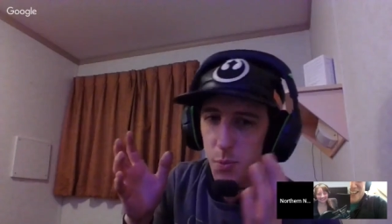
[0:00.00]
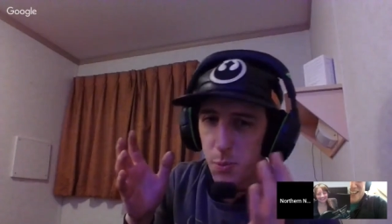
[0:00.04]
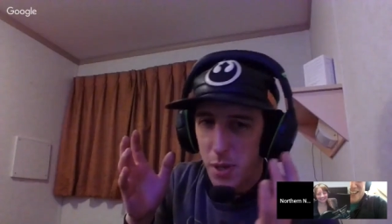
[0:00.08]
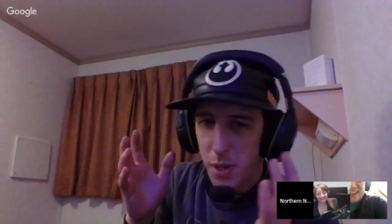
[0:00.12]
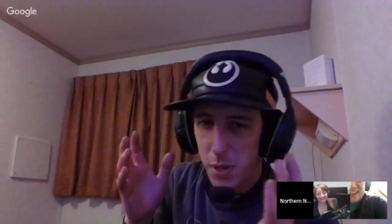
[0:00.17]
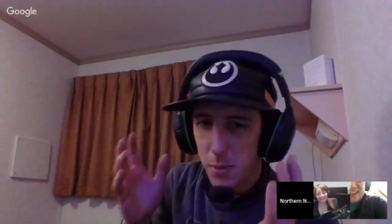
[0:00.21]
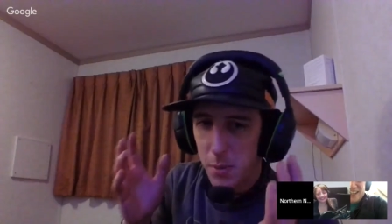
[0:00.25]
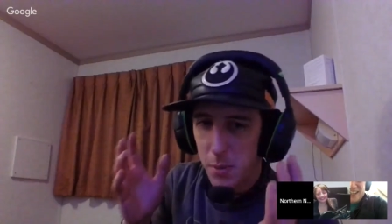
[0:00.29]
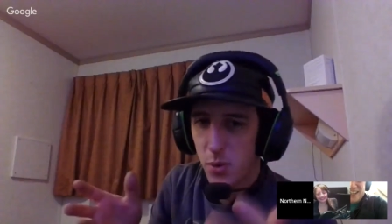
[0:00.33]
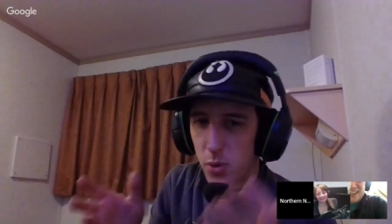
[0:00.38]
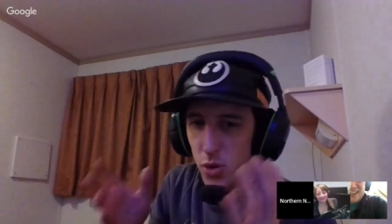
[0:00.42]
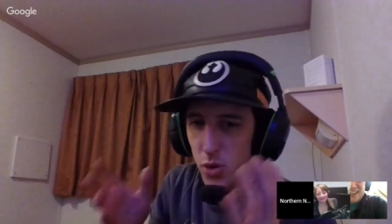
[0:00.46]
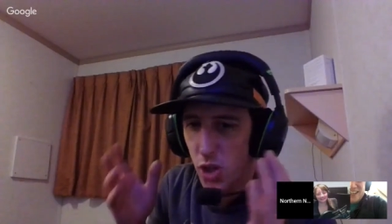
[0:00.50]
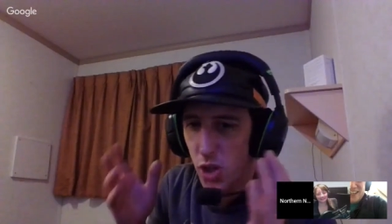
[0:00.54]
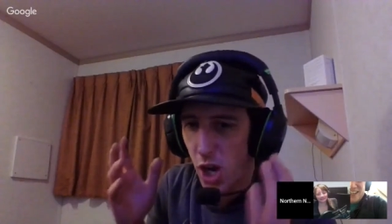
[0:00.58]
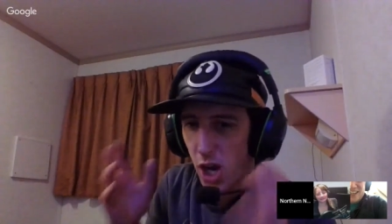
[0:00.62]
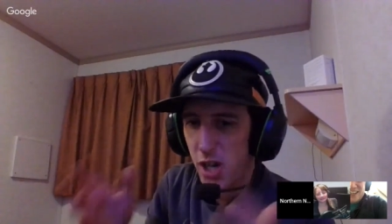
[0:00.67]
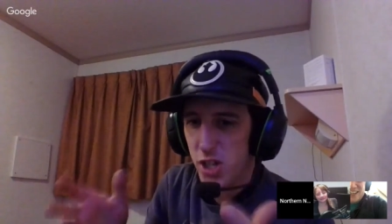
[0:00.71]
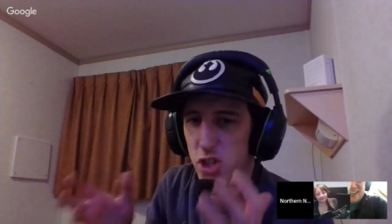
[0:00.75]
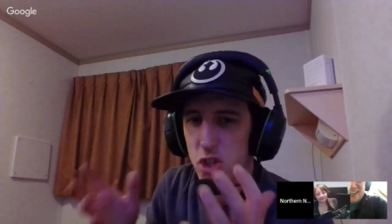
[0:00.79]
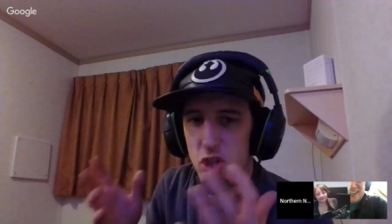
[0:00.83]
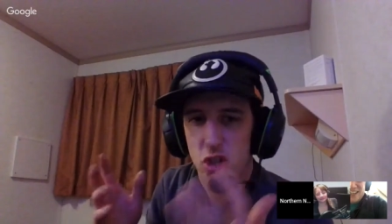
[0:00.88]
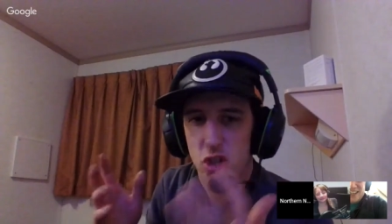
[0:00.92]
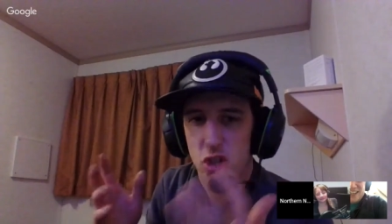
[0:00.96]
people got
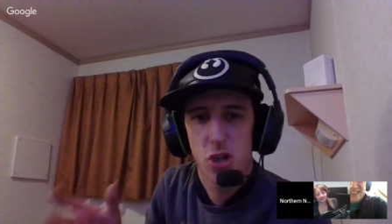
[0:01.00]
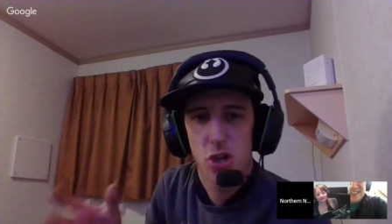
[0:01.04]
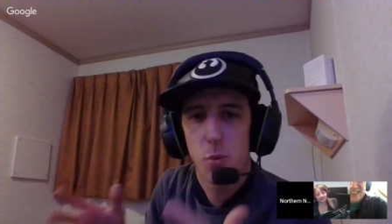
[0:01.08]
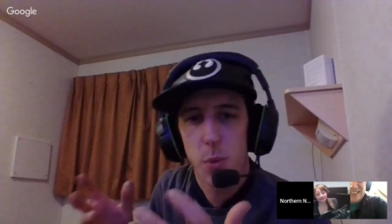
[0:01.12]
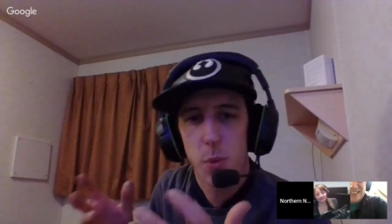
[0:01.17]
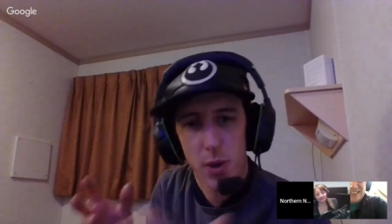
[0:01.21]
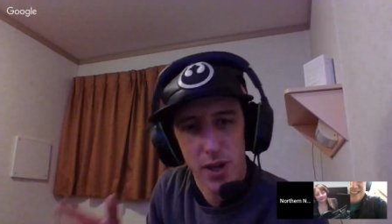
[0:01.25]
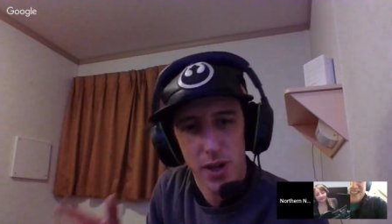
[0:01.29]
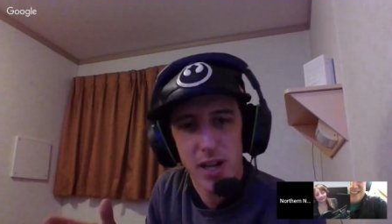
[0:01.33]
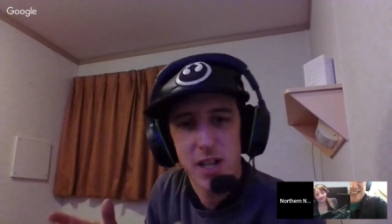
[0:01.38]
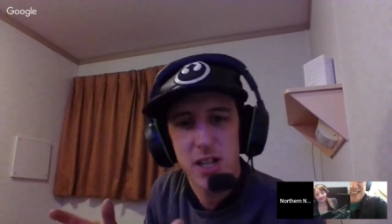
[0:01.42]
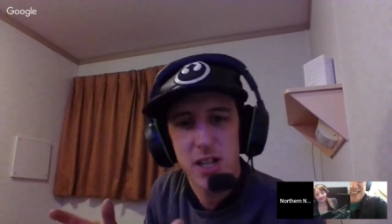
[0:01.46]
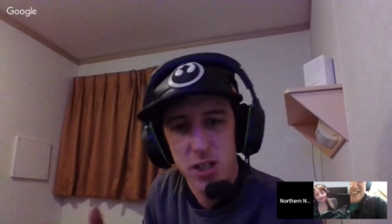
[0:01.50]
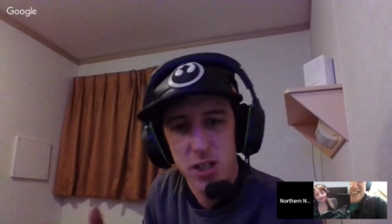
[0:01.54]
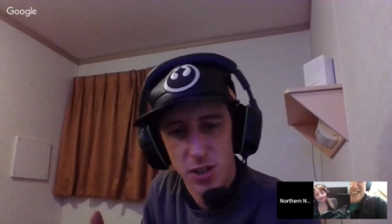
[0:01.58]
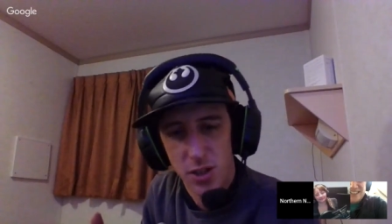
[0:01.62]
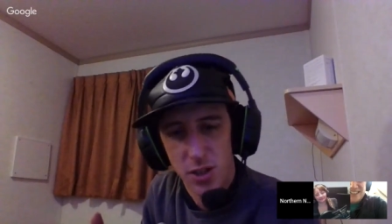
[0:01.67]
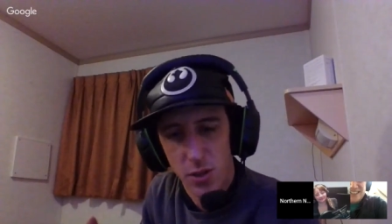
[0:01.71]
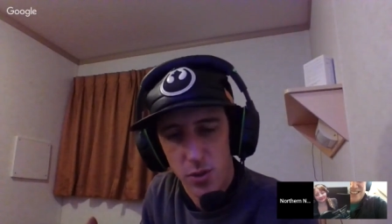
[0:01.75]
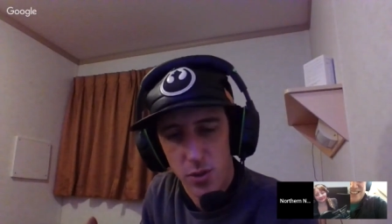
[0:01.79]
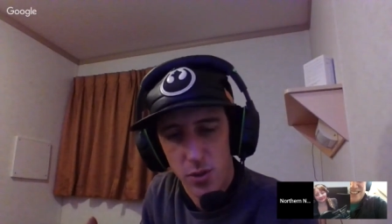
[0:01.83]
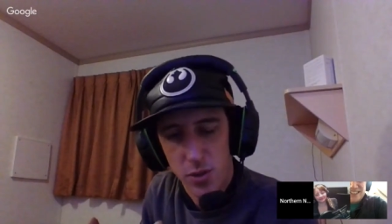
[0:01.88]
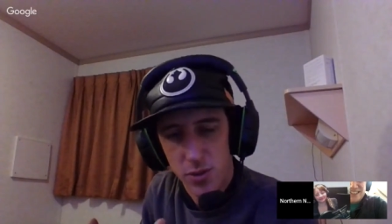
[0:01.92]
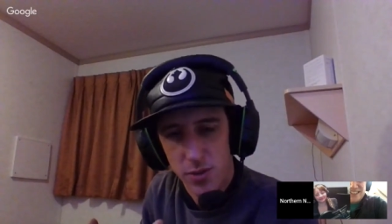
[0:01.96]
super into
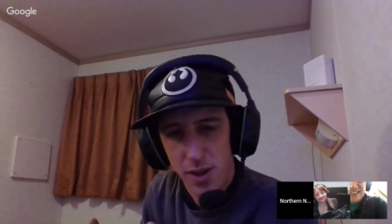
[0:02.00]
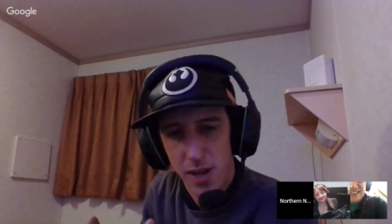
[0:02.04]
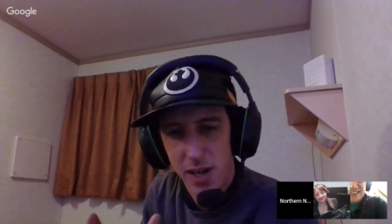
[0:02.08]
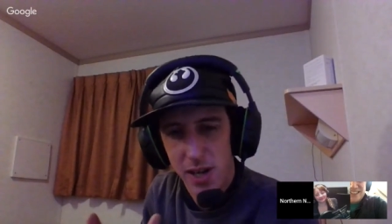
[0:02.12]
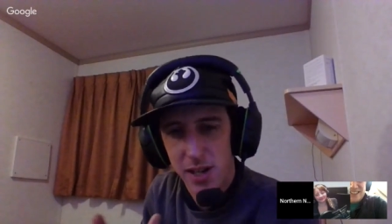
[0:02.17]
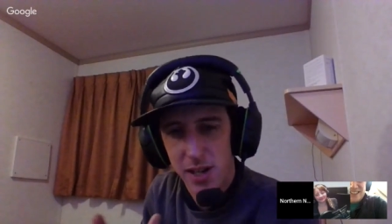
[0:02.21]
those, right?